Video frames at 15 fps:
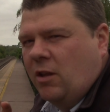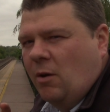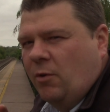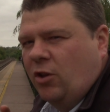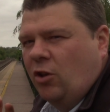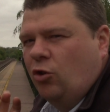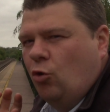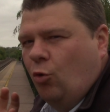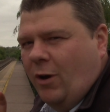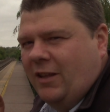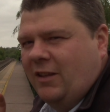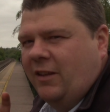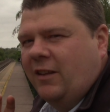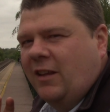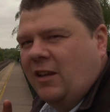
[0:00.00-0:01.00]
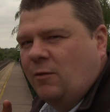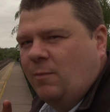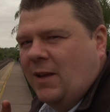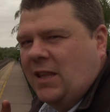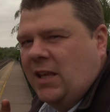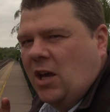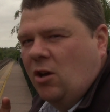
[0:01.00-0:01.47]
there was a twist to this
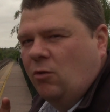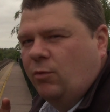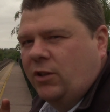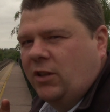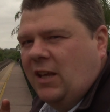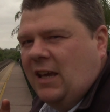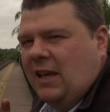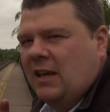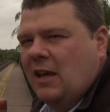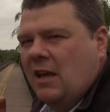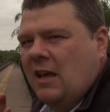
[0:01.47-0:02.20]
video with the